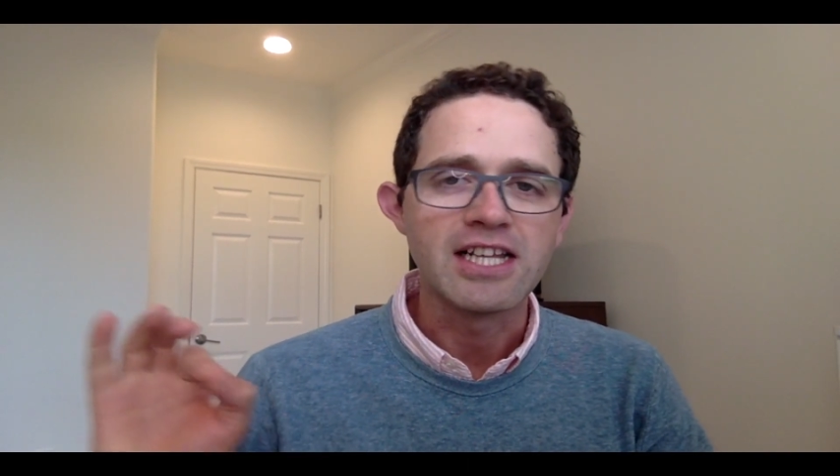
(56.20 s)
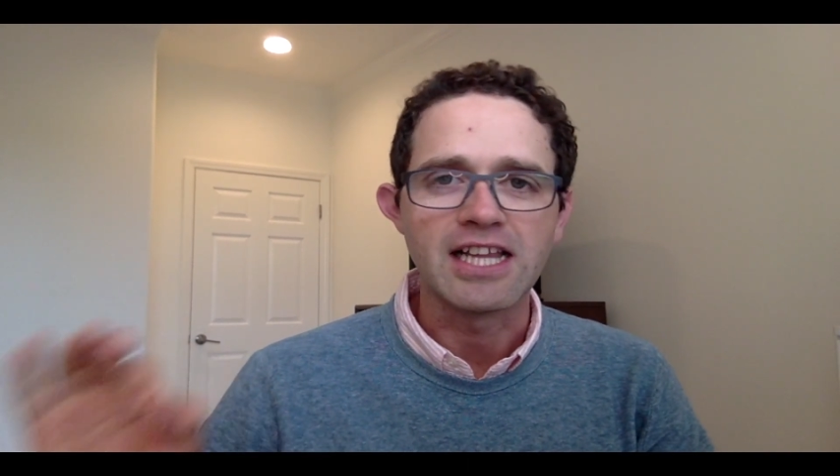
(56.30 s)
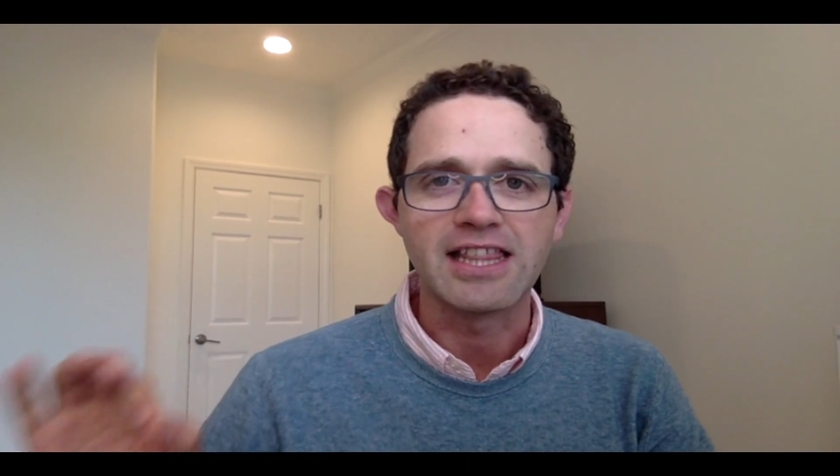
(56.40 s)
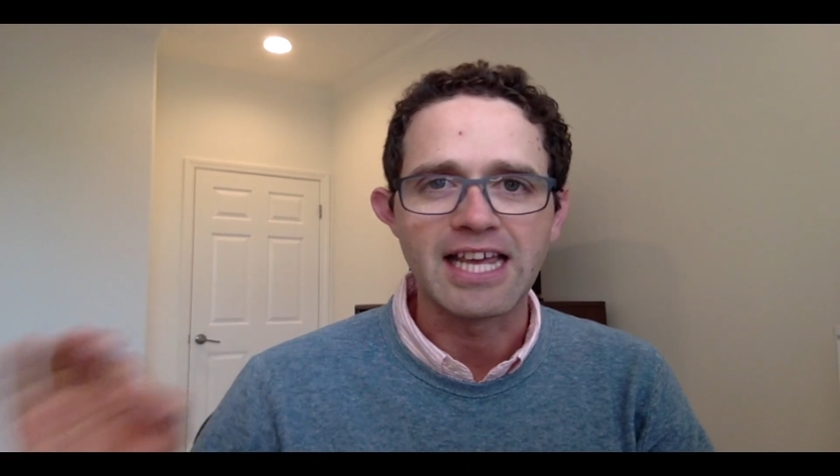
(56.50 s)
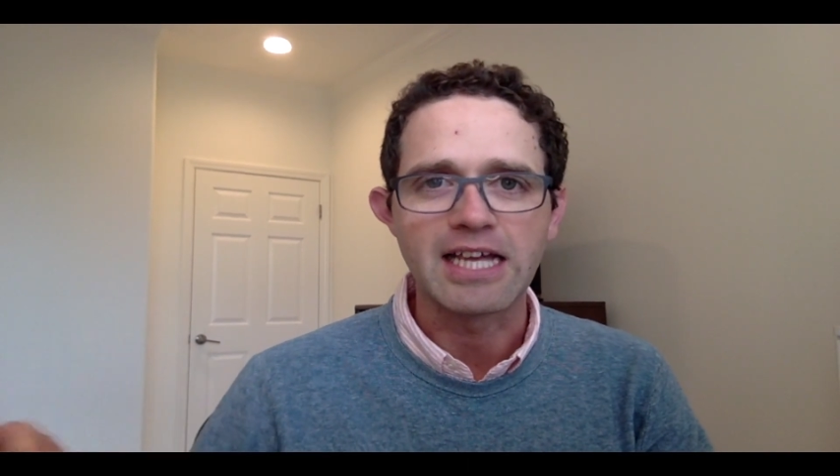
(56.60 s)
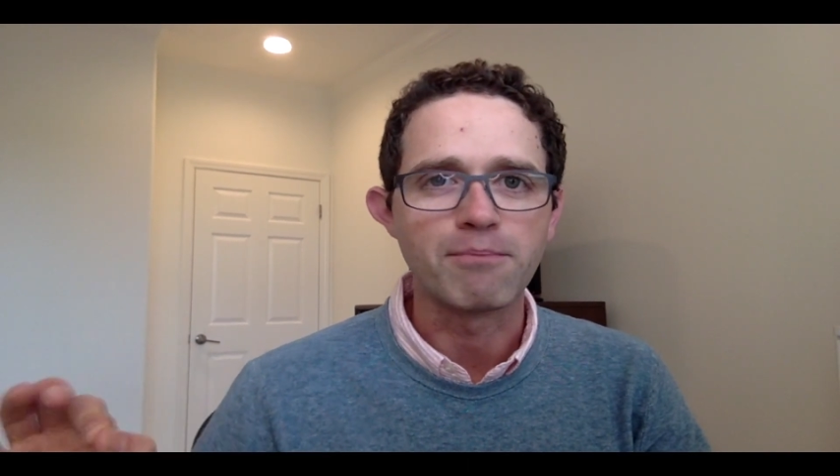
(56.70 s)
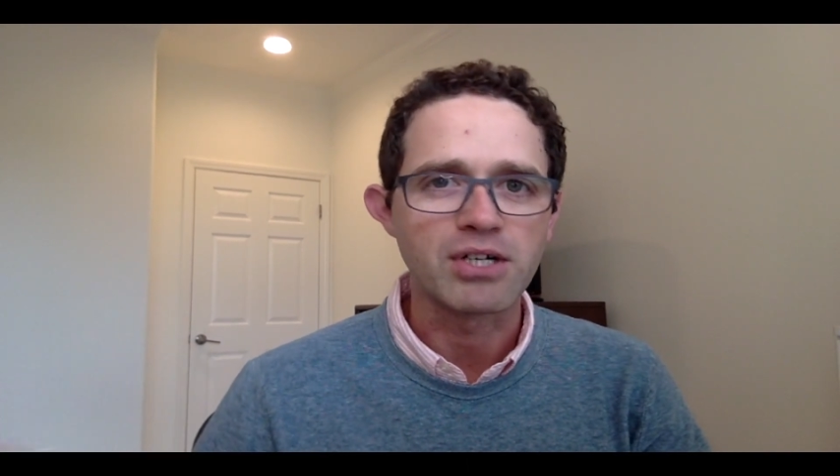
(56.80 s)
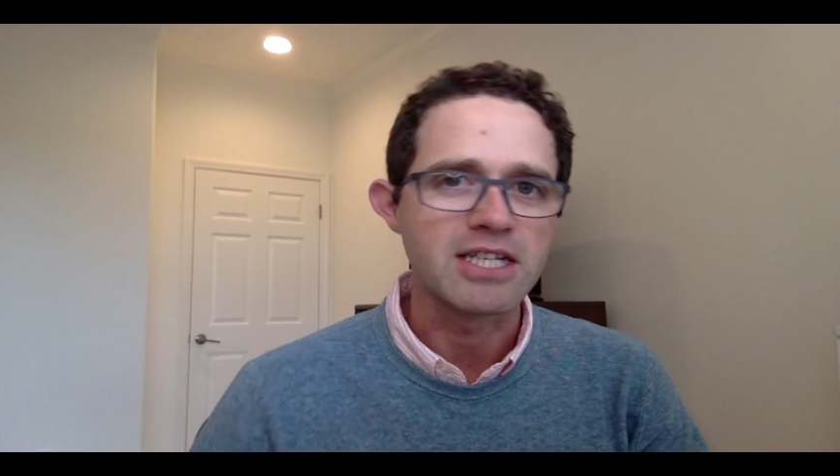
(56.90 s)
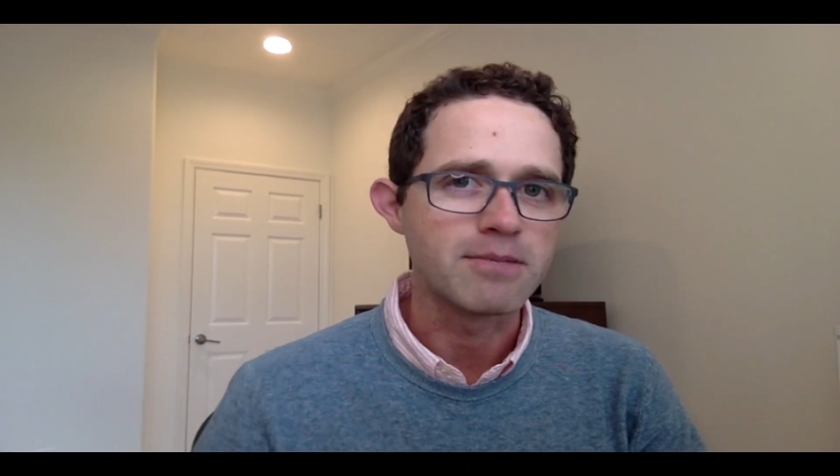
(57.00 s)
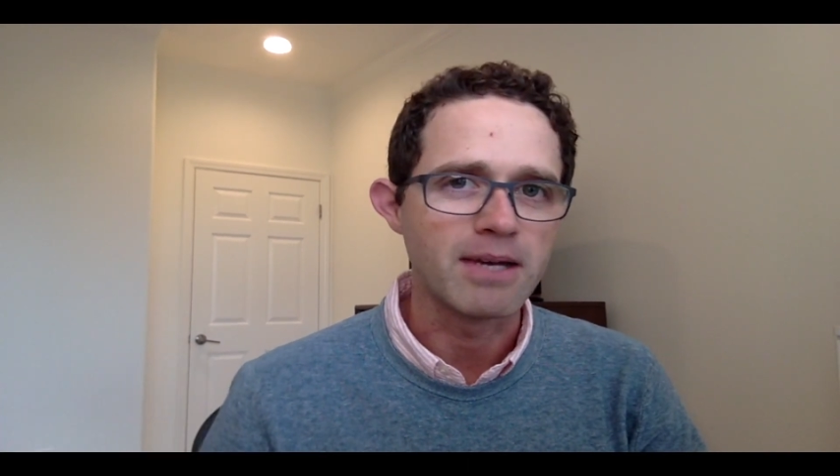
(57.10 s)
that they can
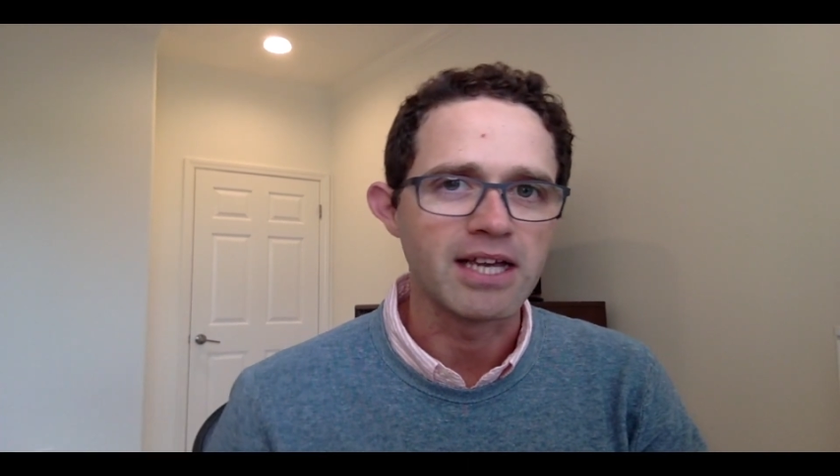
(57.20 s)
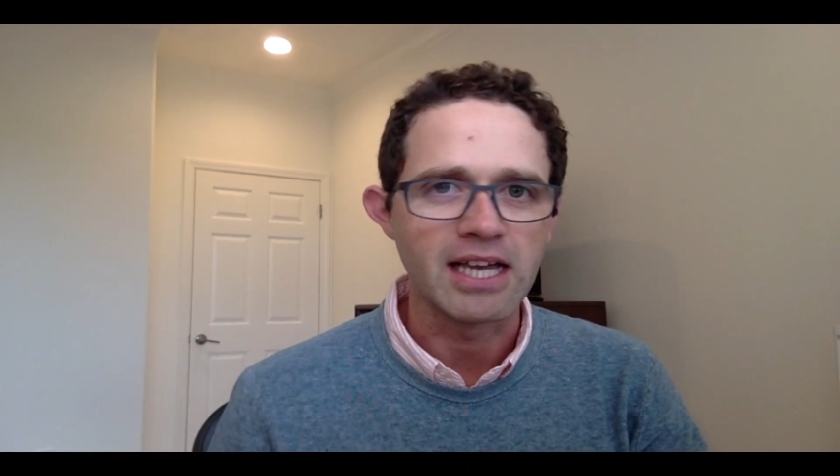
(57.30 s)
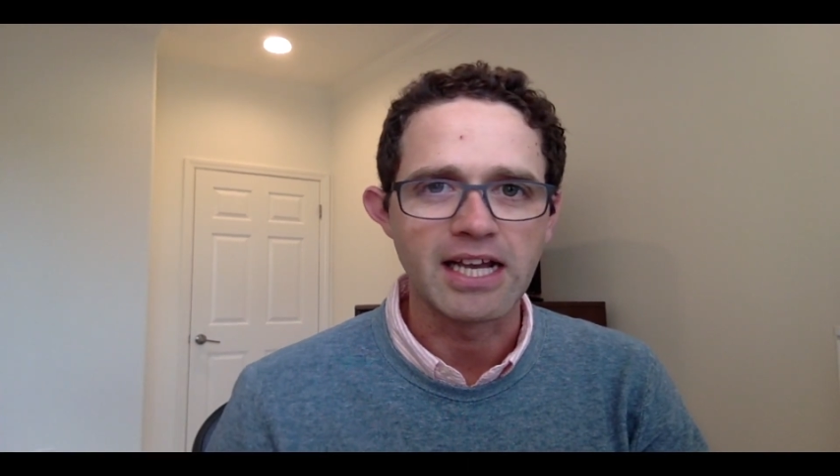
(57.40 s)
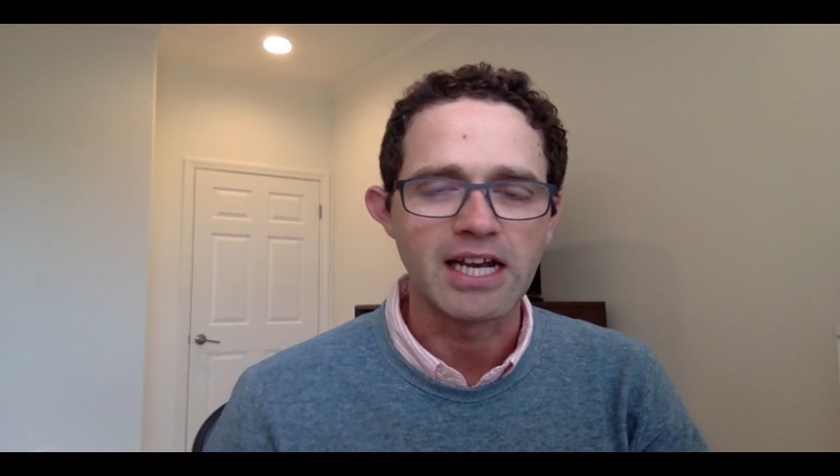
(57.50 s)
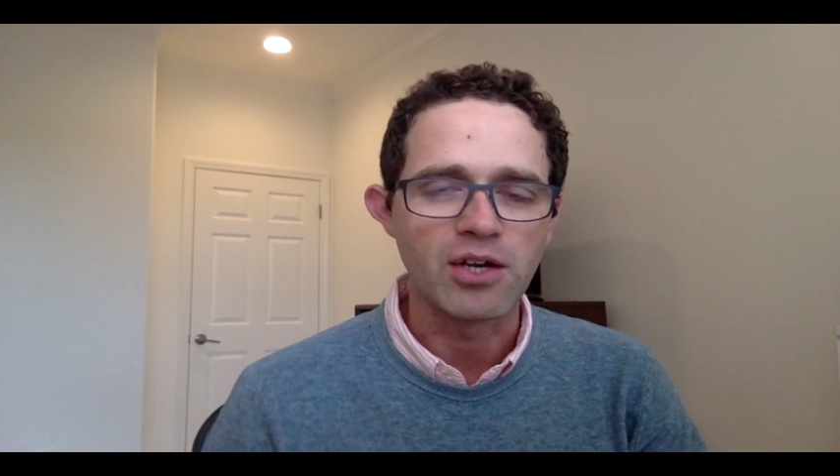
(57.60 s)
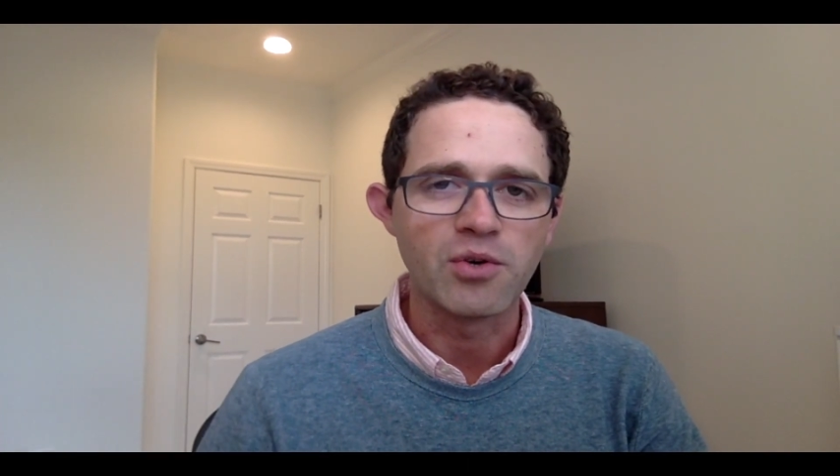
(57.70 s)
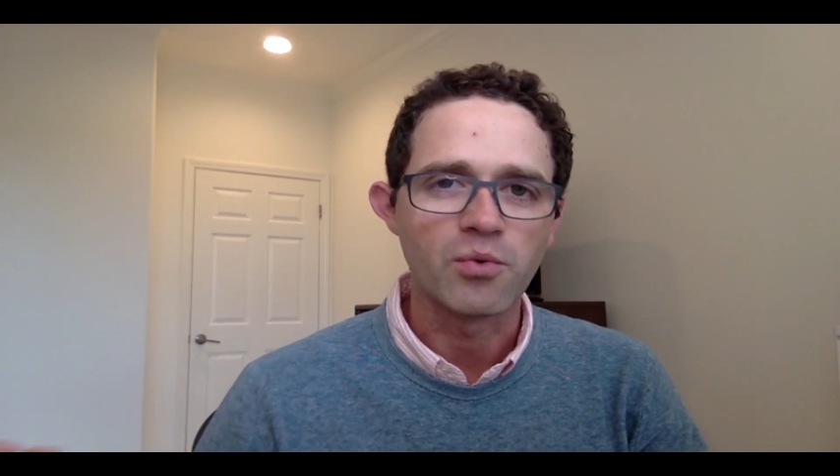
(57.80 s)
participate in a